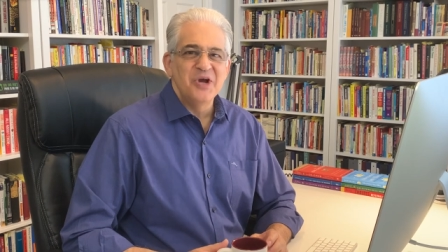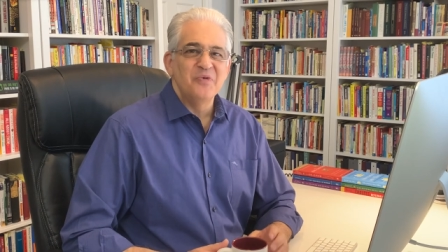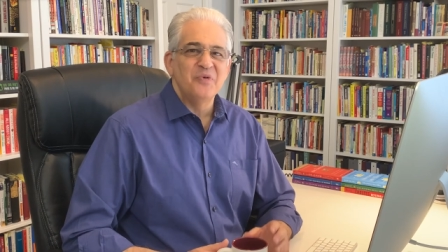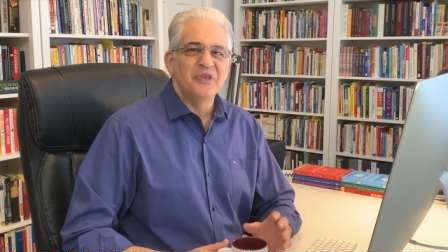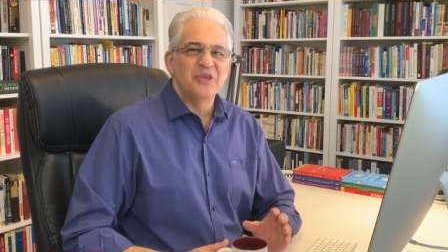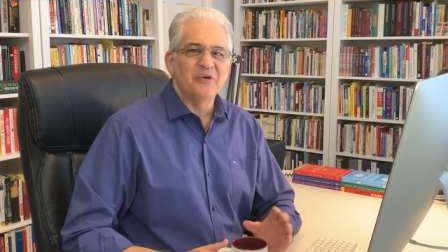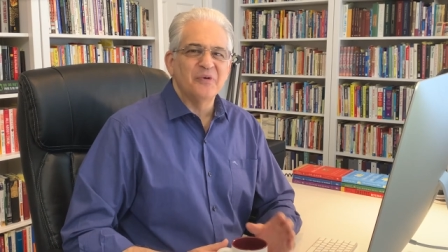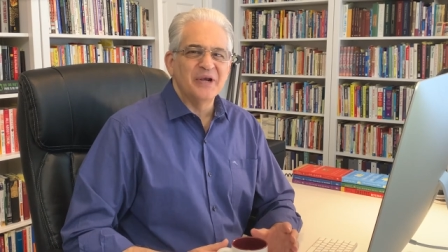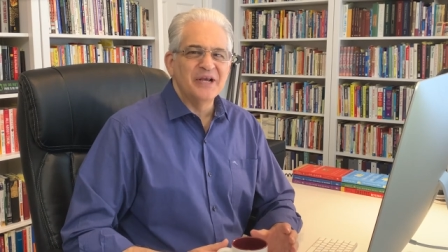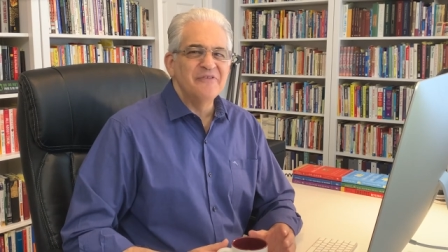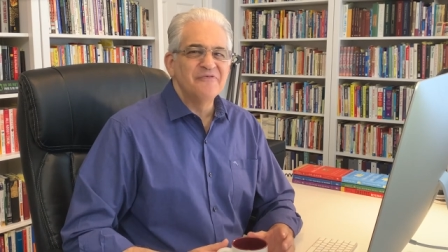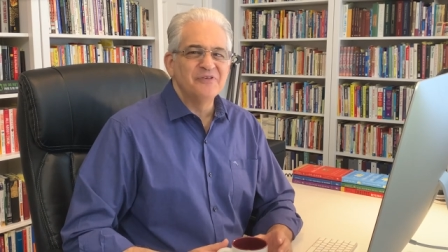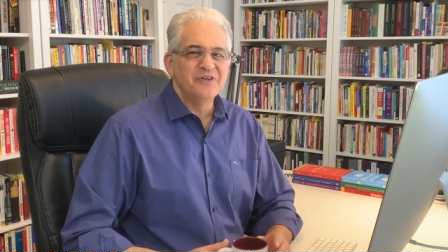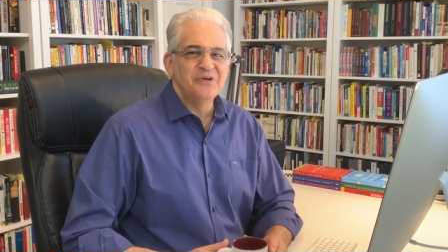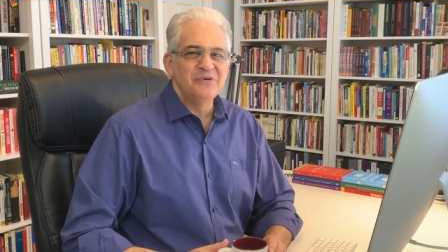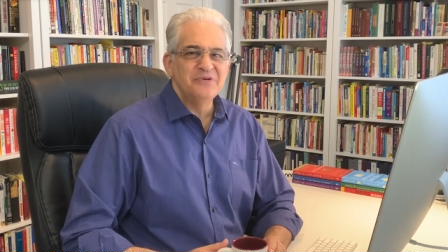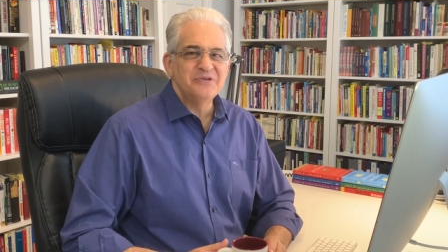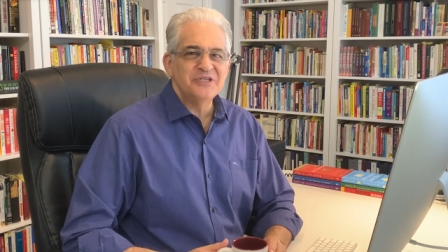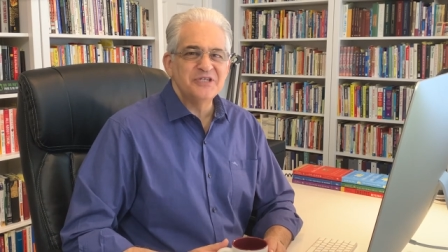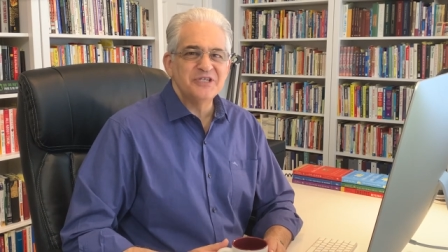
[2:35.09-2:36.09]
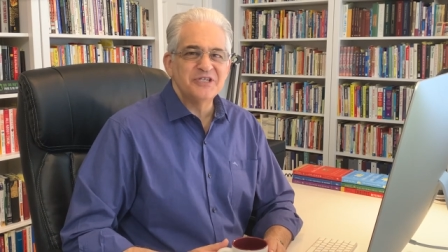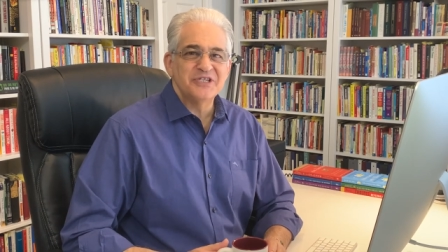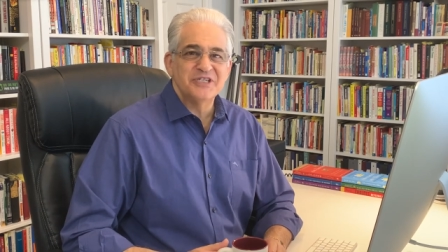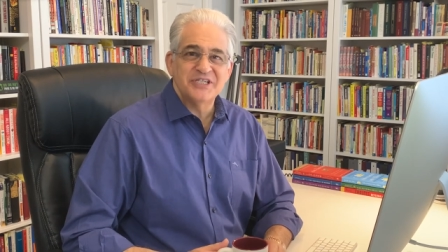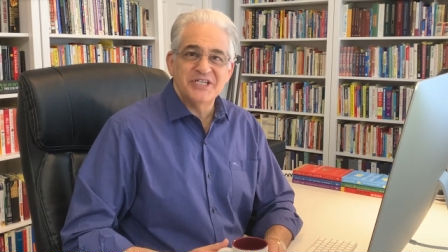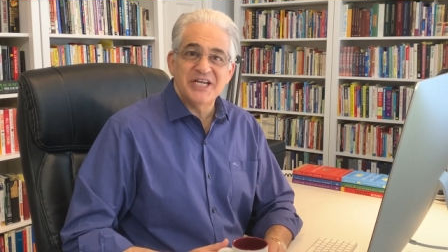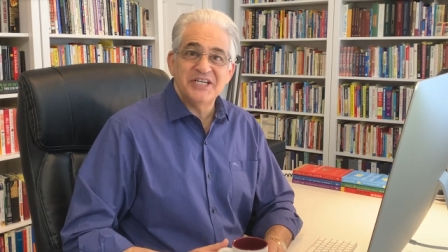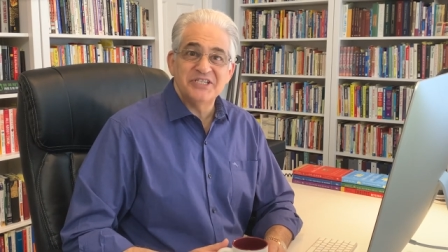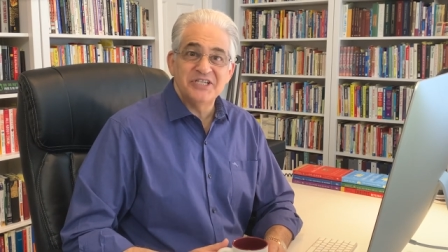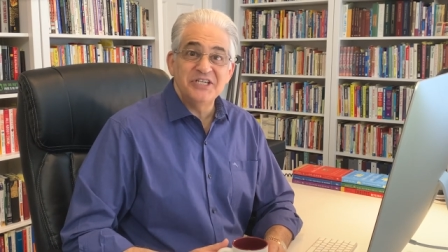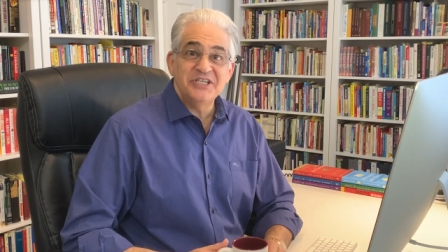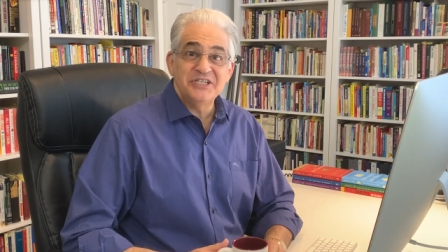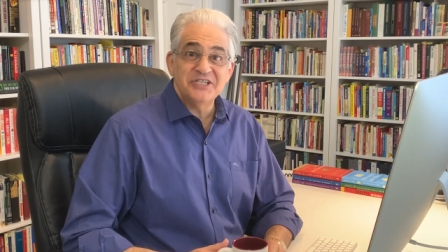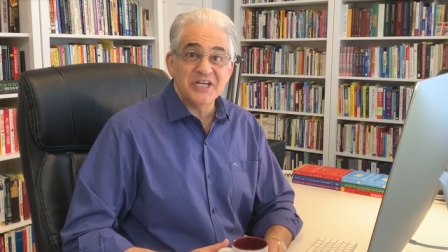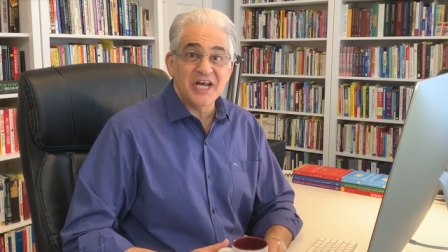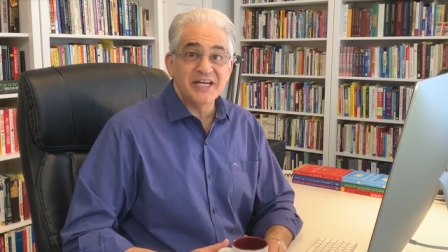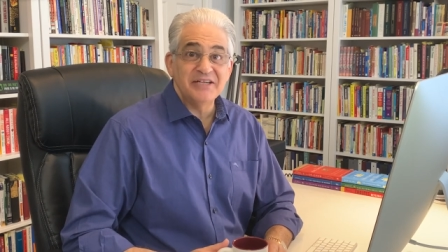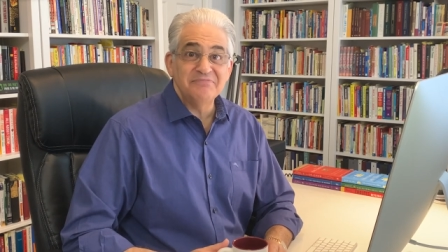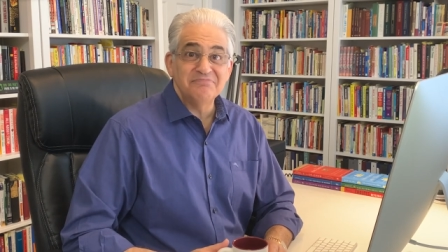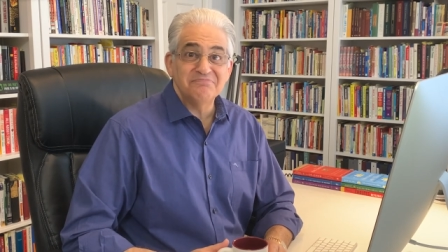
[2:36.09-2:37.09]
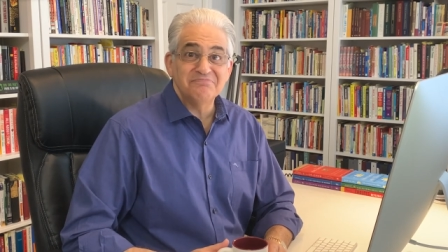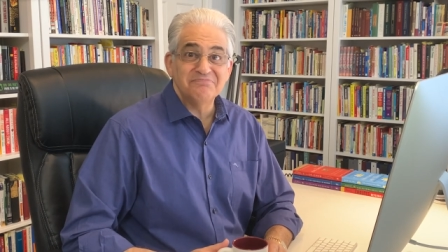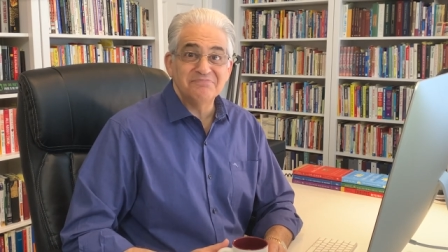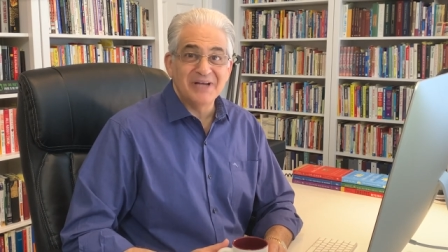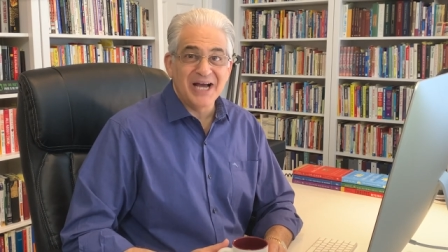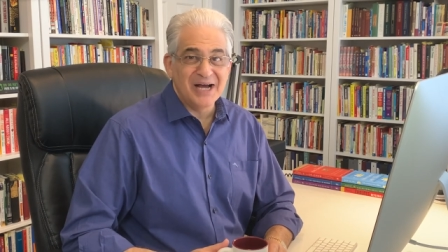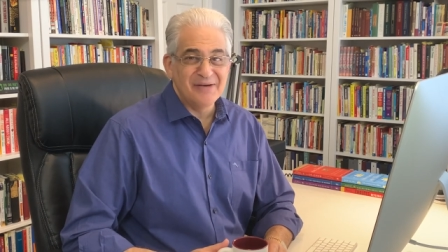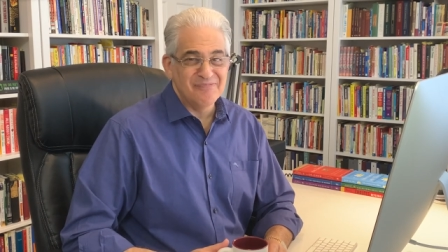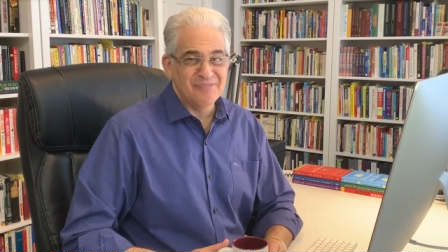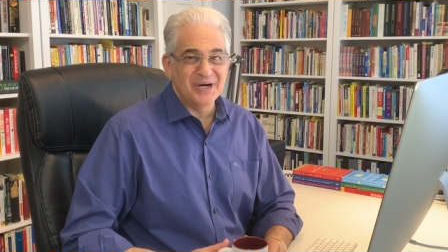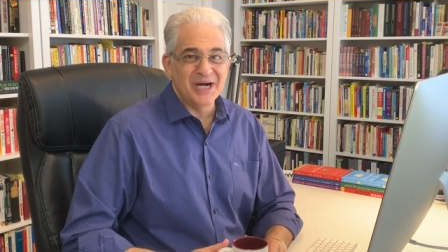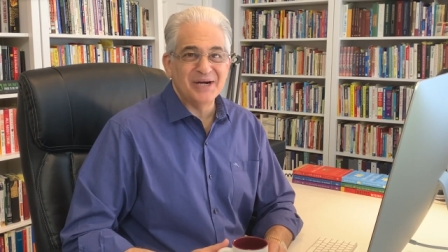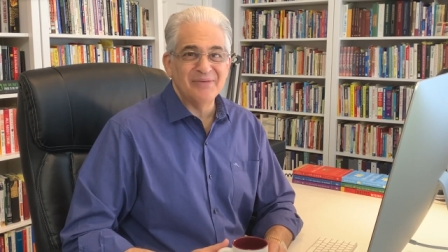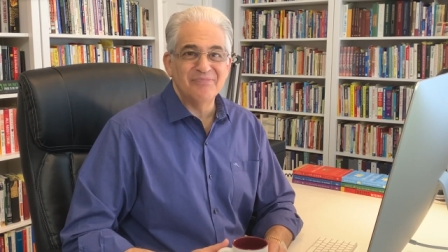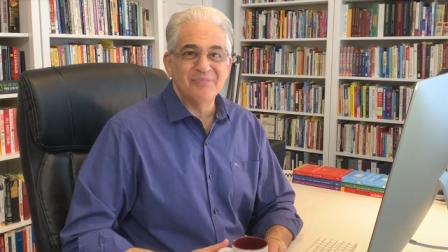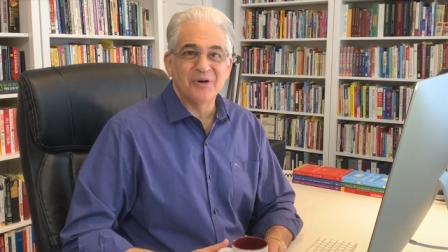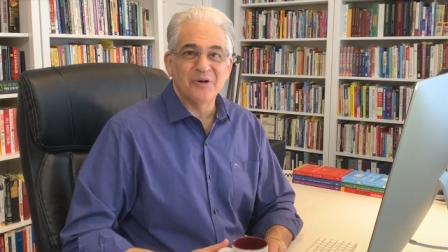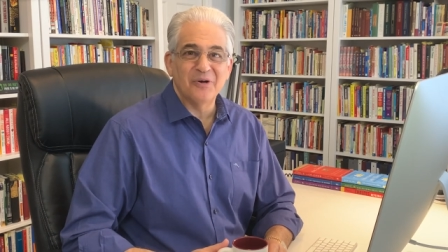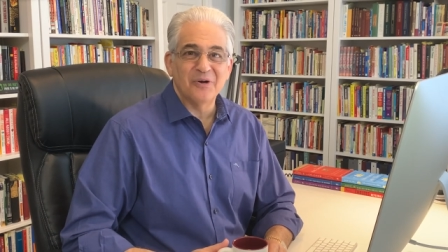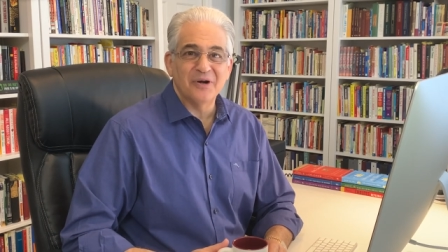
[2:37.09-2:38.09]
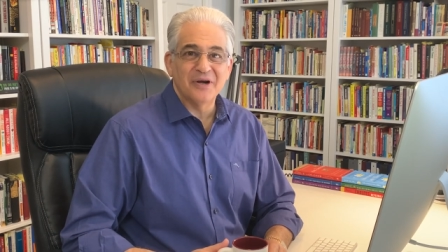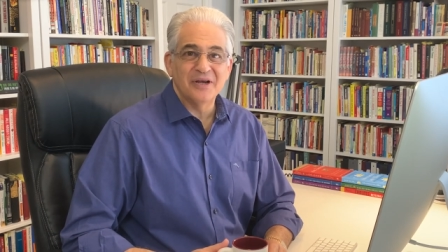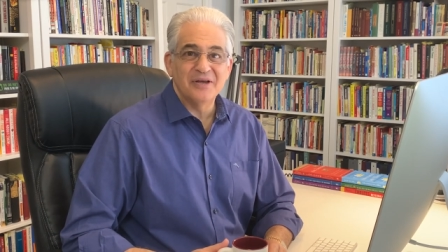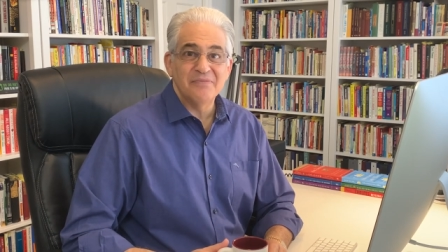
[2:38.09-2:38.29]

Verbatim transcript: With your Influence and Success Insight, I'm Bob Burg.